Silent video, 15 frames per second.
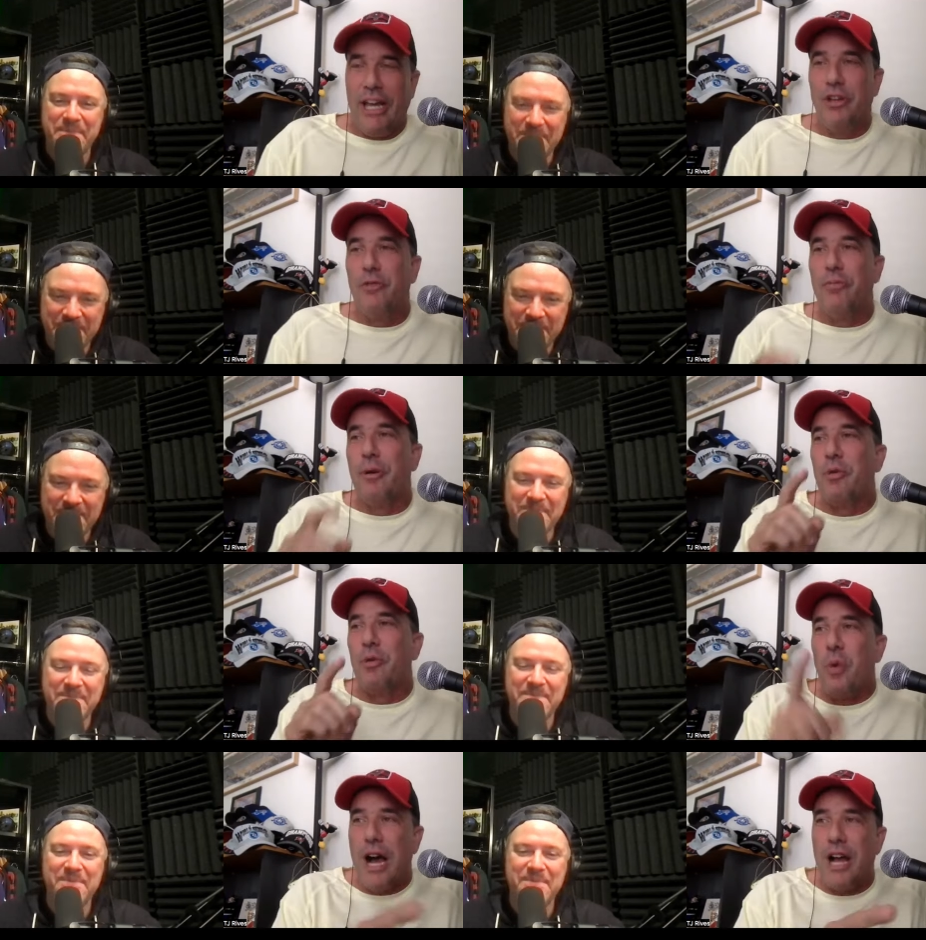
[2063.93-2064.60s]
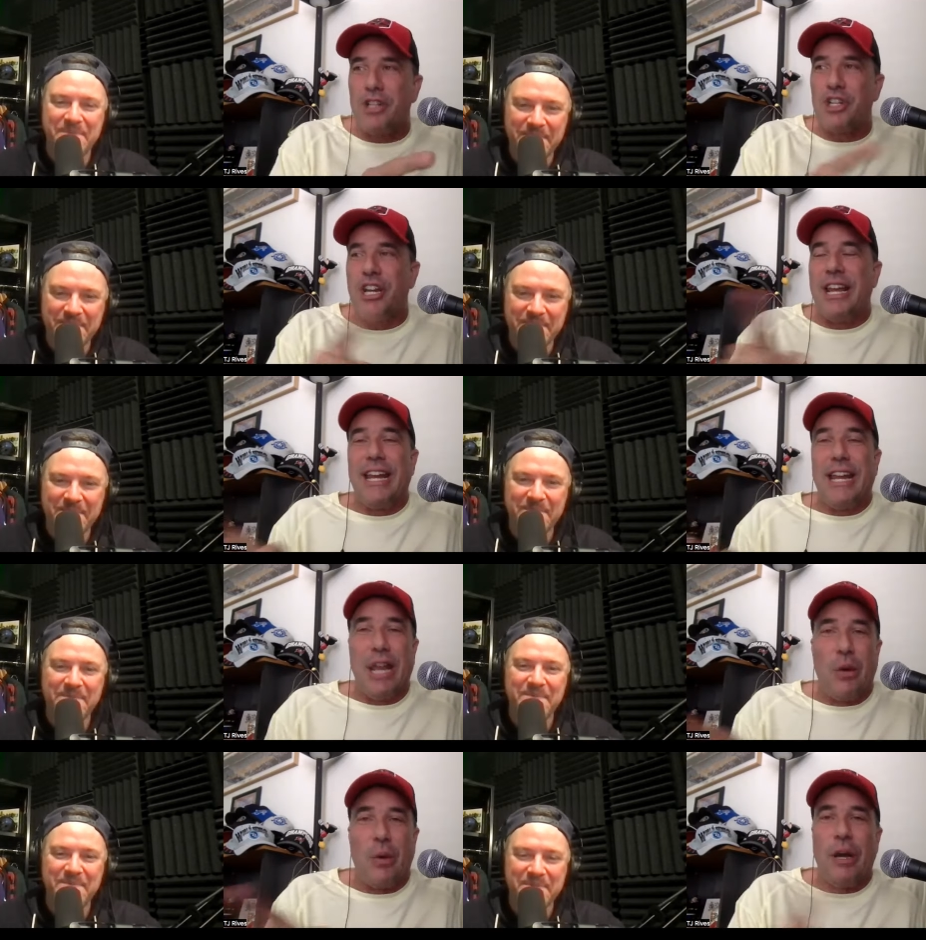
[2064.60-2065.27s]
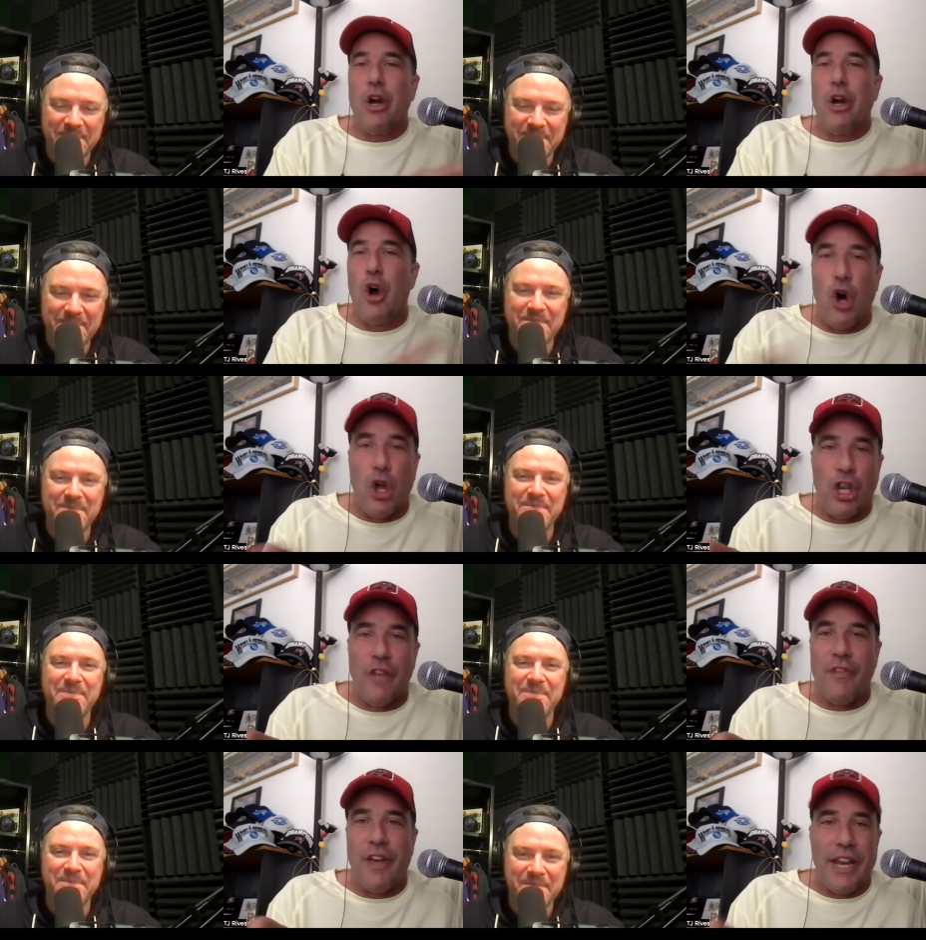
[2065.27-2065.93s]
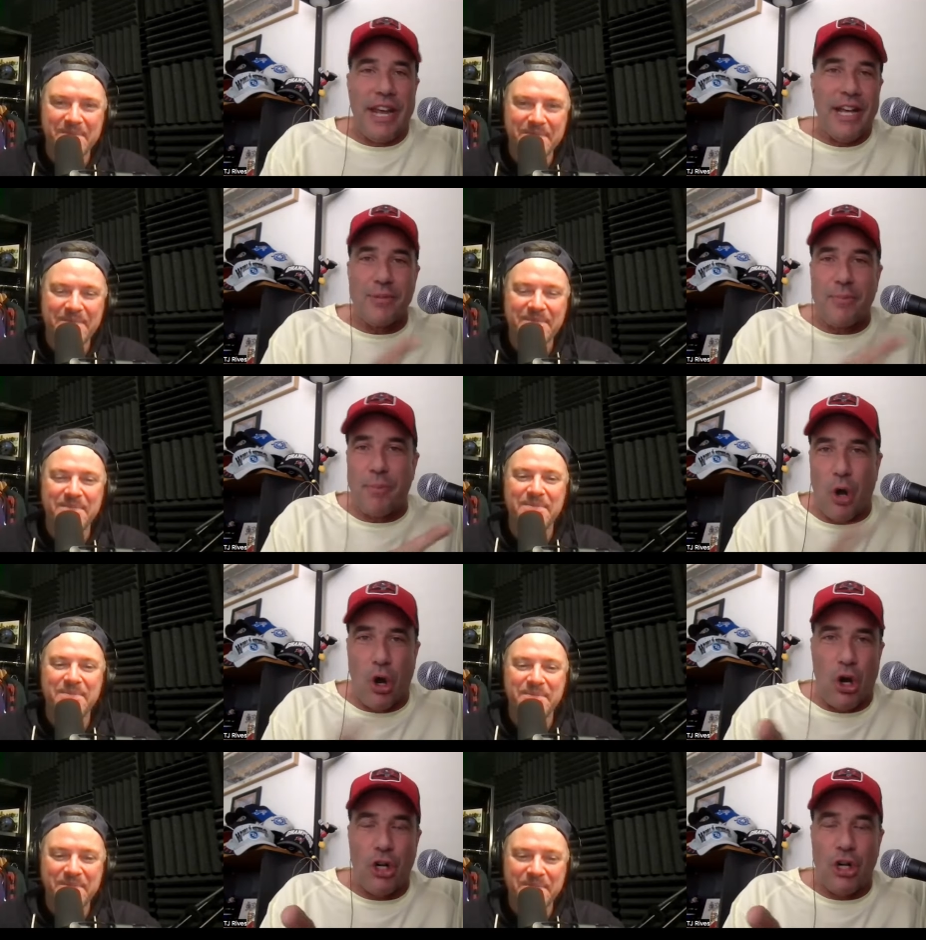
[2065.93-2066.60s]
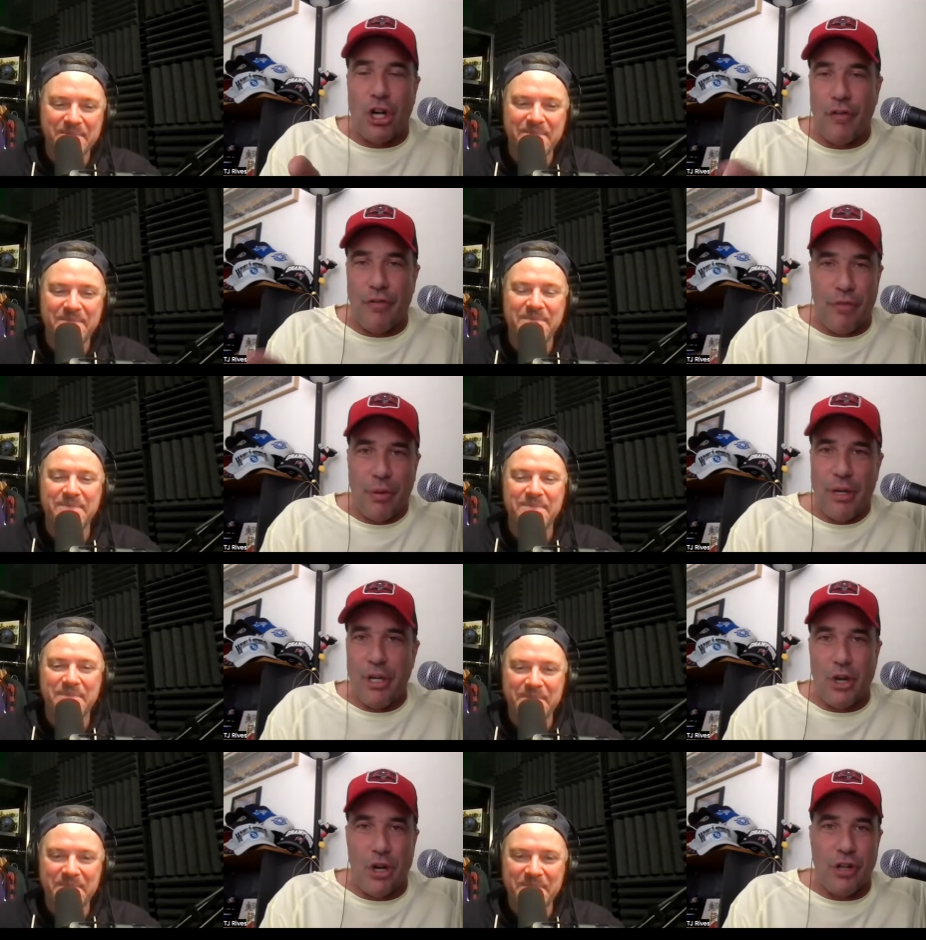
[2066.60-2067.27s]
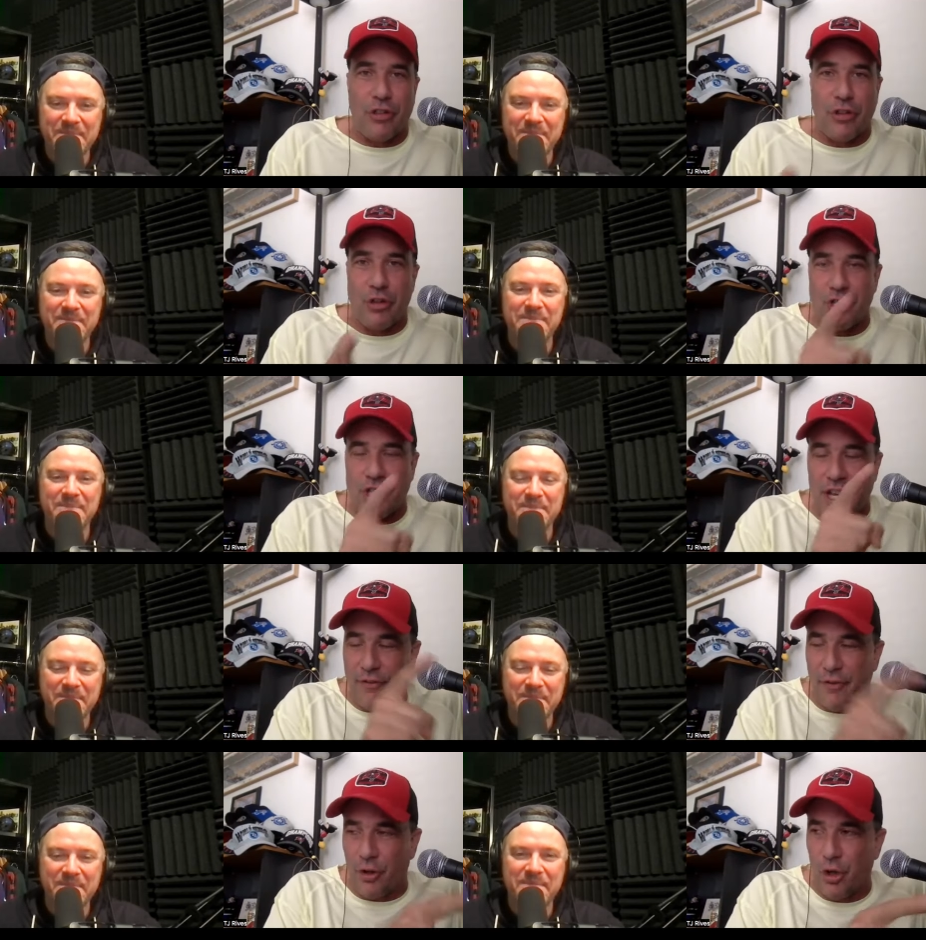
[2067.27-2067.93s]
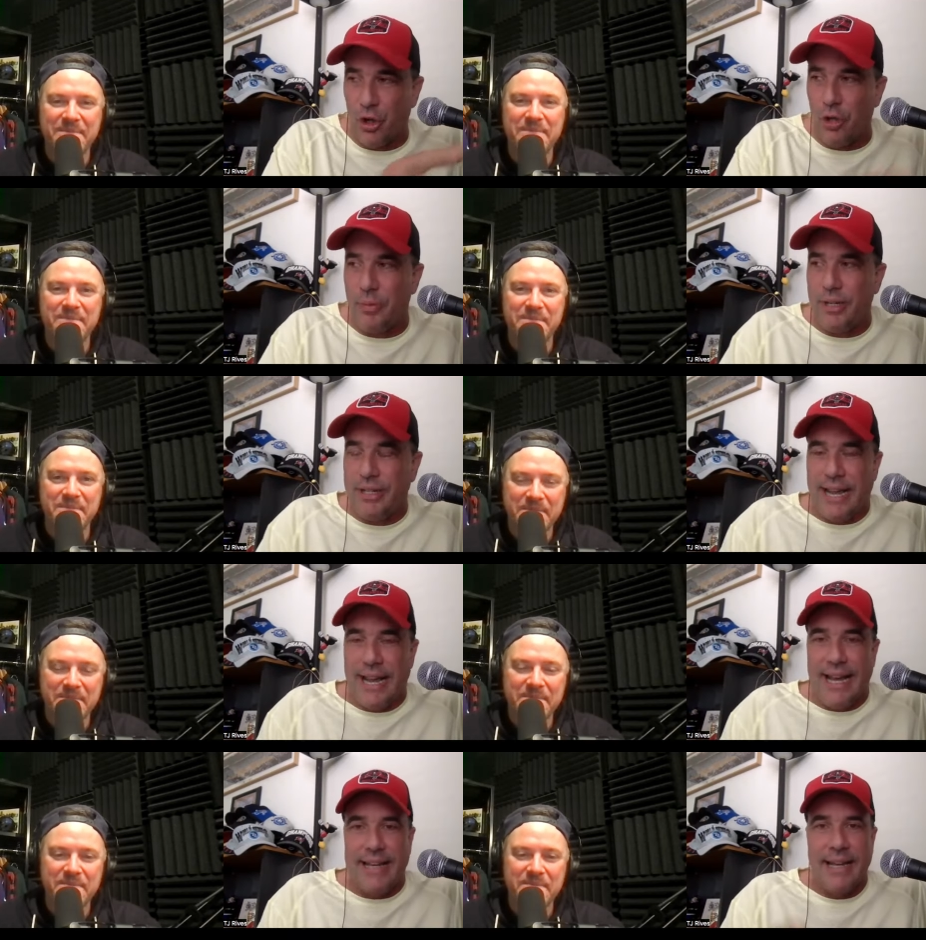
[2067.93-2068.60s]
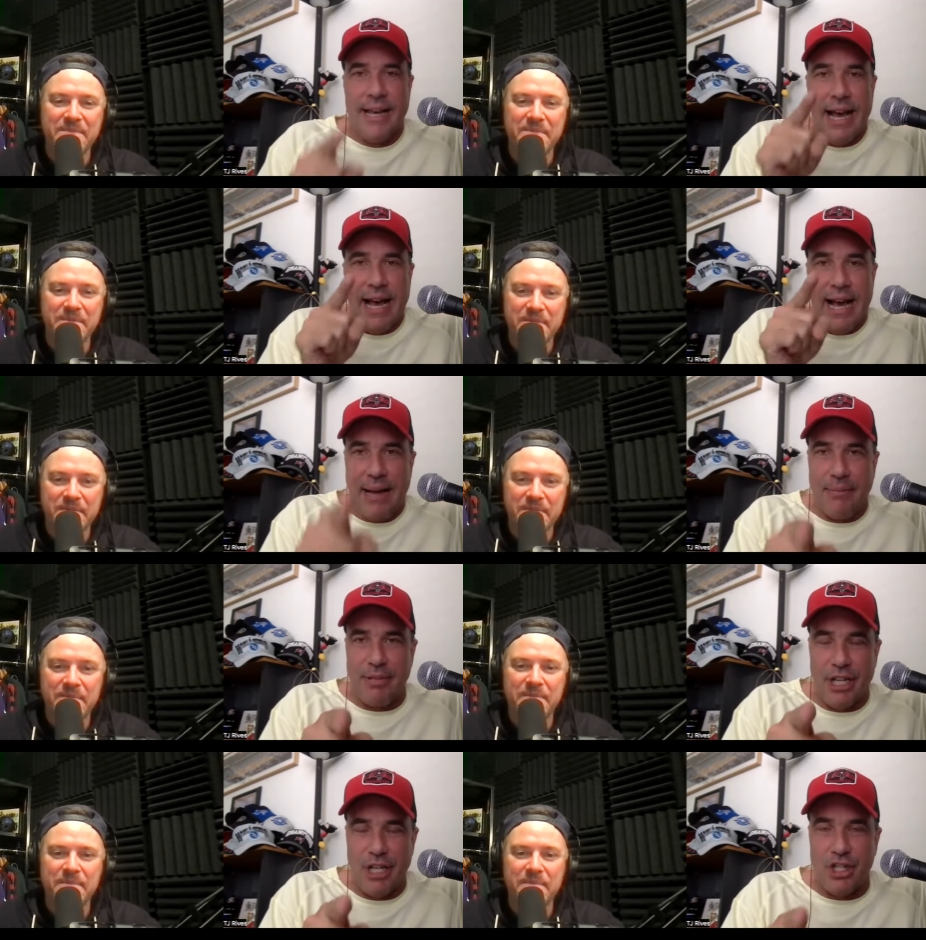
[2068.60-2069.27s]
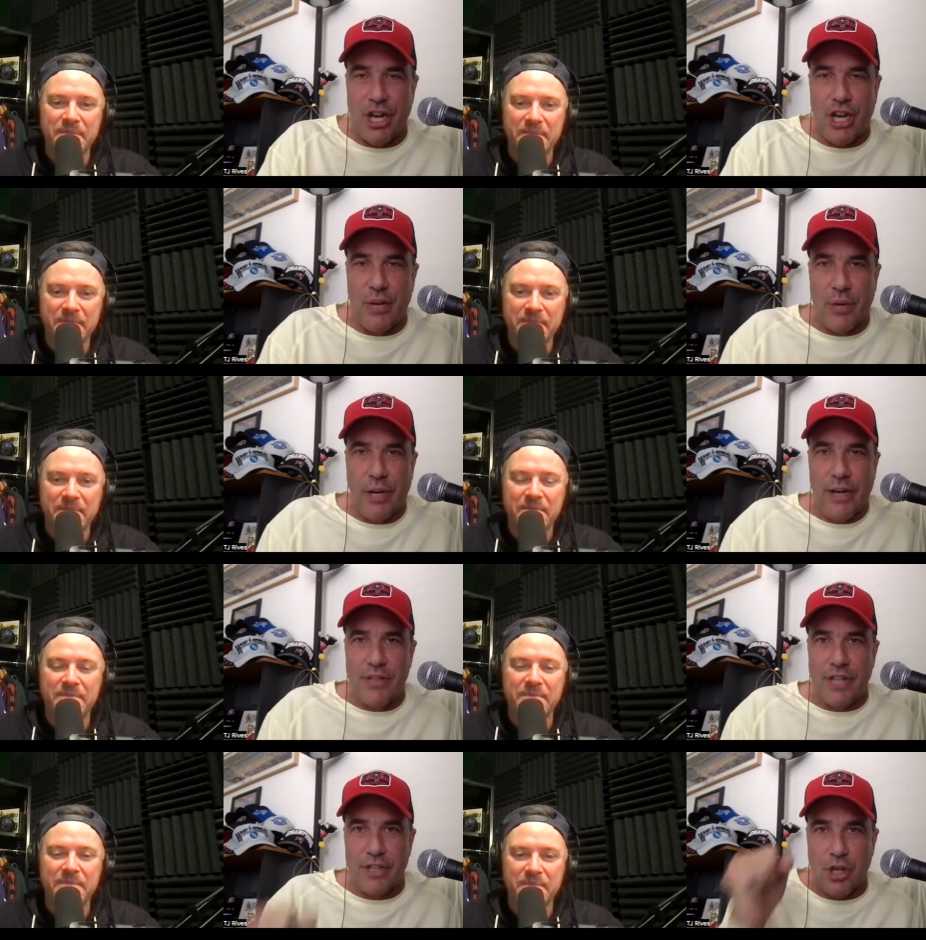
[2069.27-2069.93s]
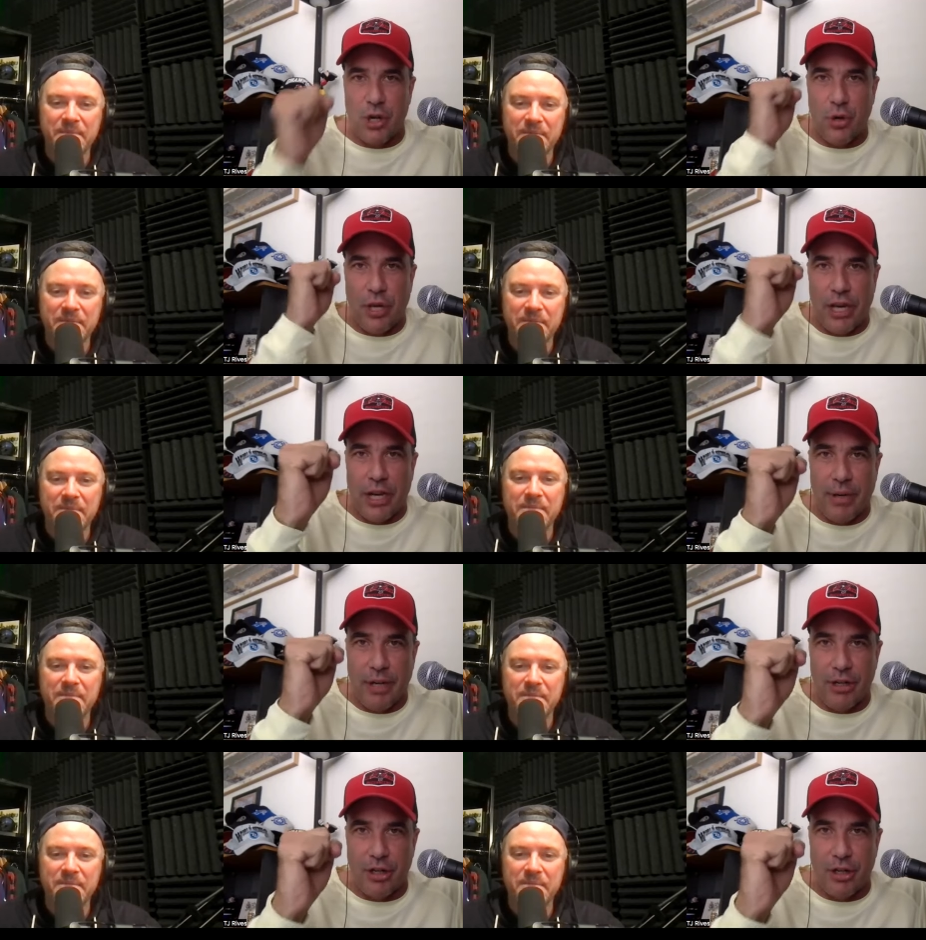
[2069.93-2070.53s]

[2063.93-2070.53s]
Speaker 1: And you've been watching and hearing all of it as part of Three Dog Thursday. For Colby Dant, I'm T J Rives. Let's go get them,